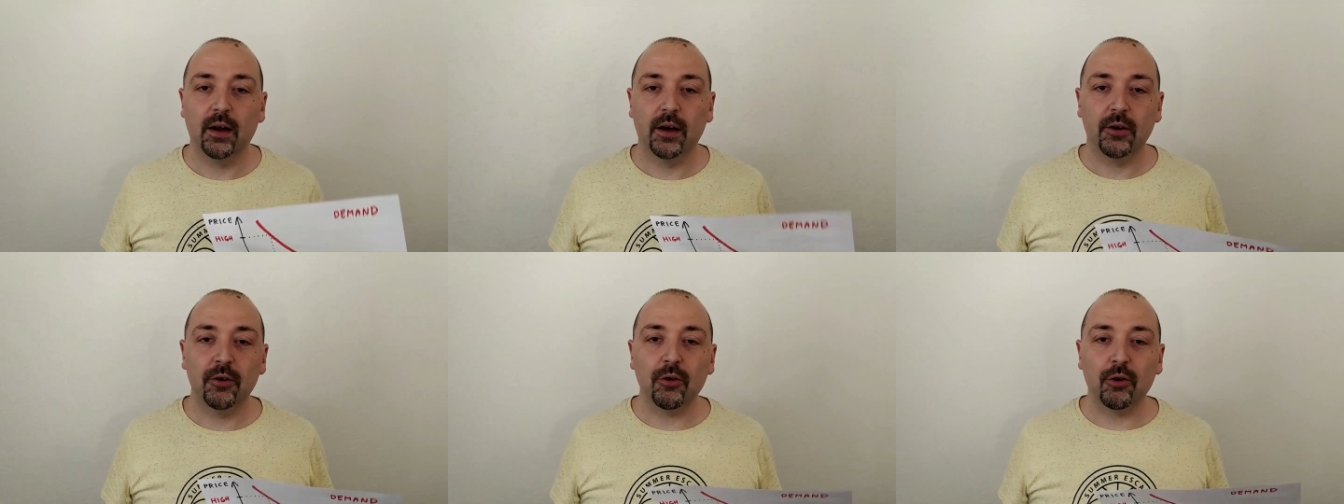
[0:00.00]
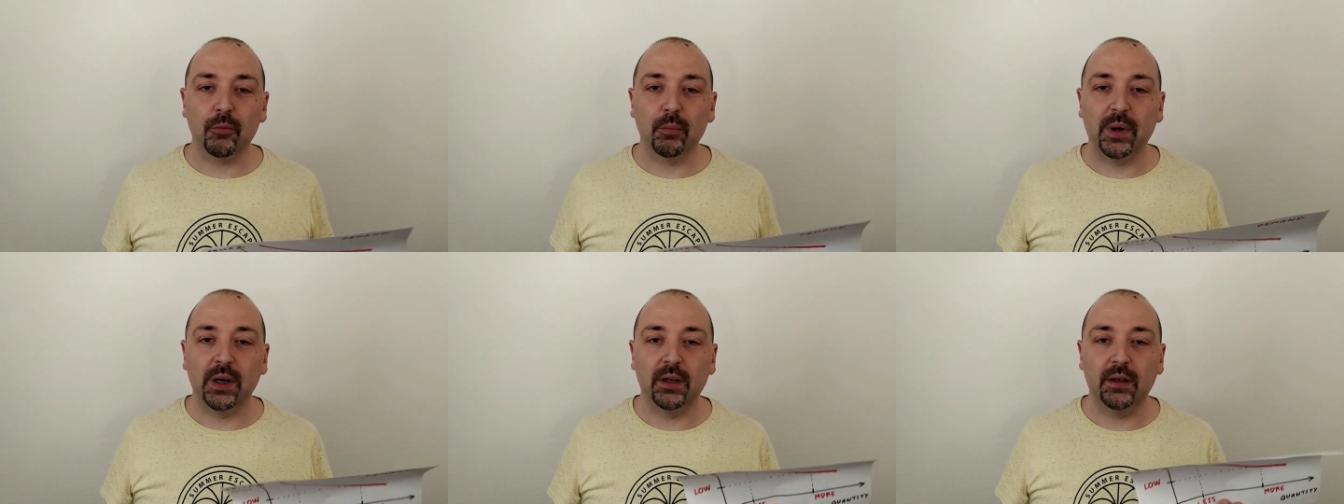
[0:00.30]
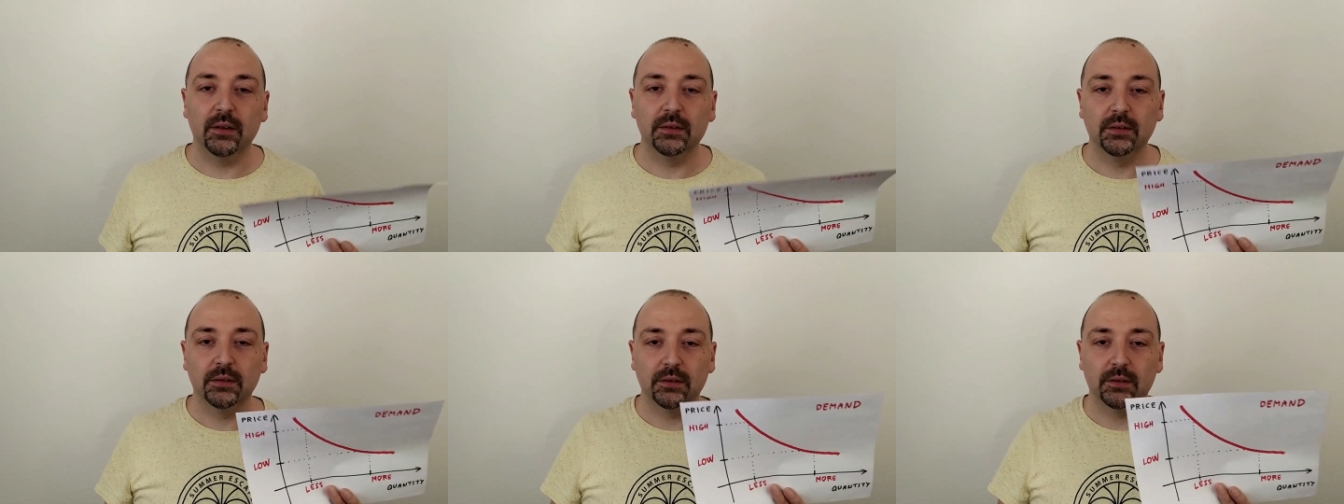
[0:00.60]

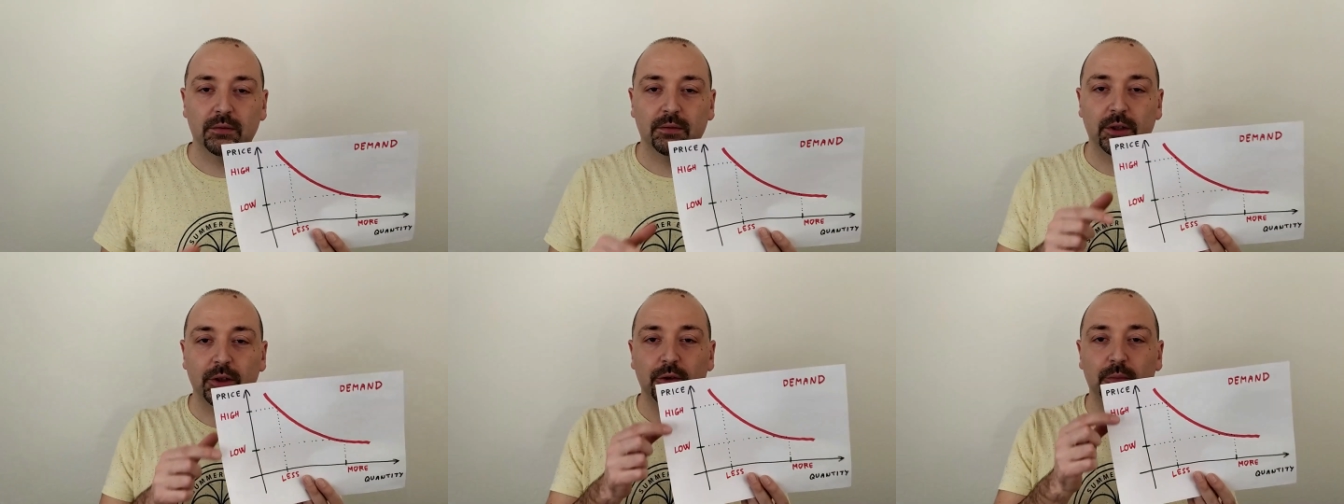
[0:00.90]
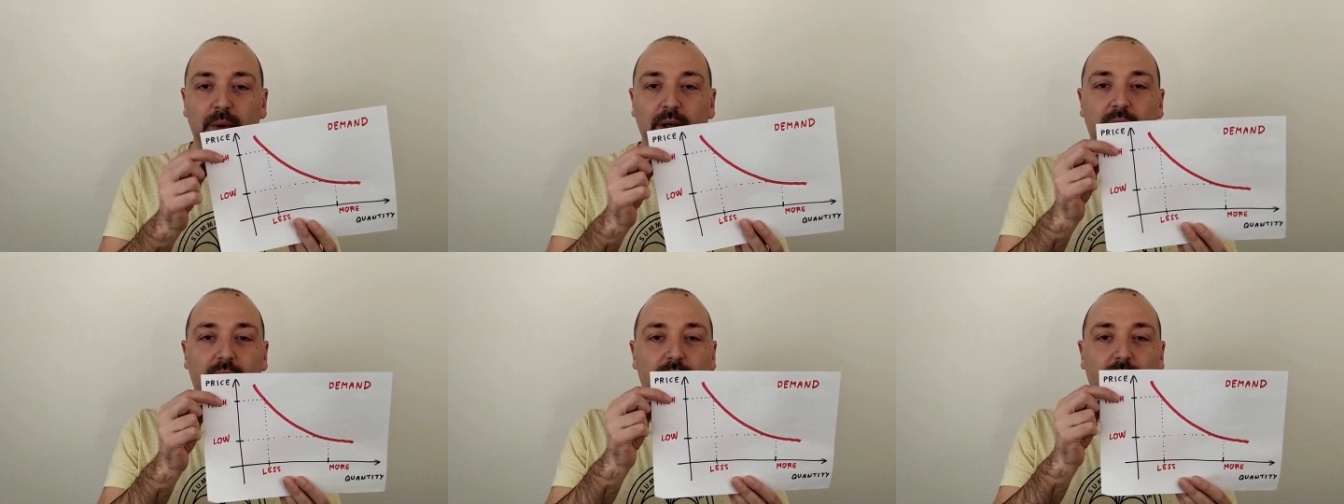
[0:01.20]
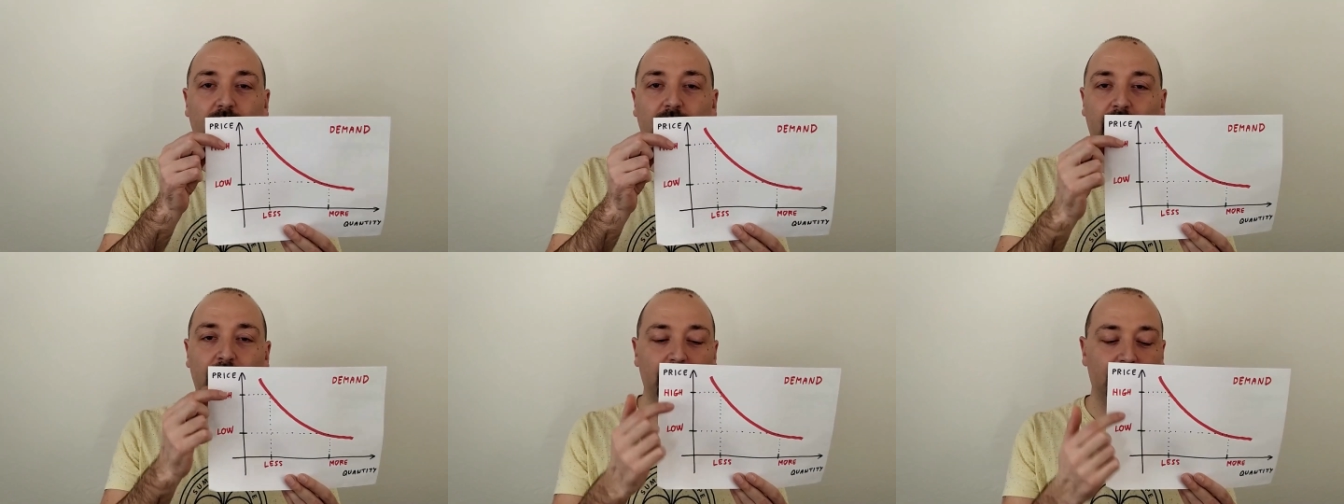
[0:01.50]
Normally, when you
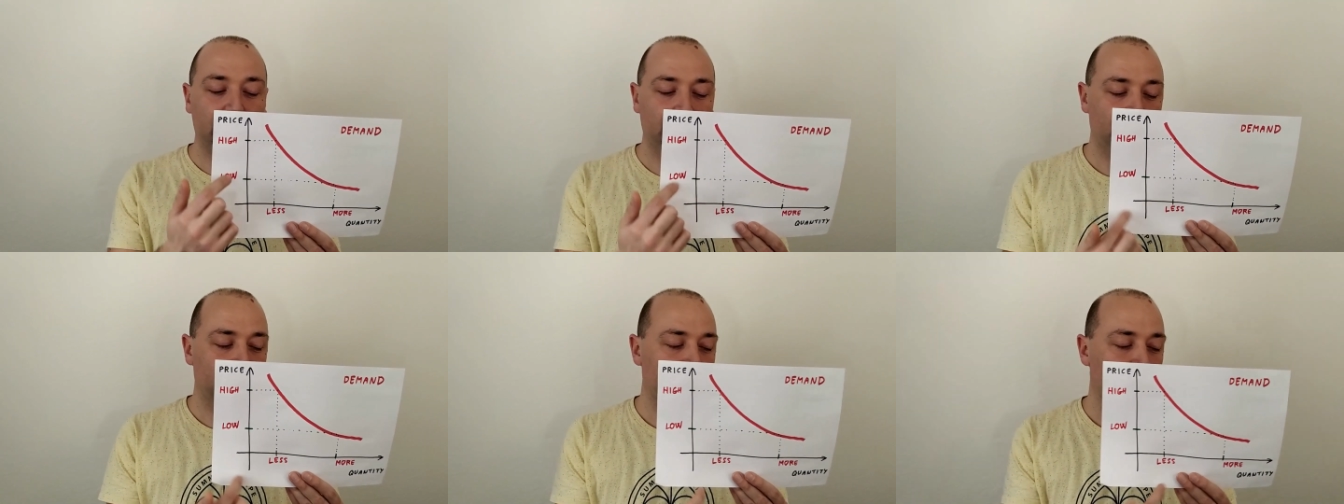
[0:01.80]
make any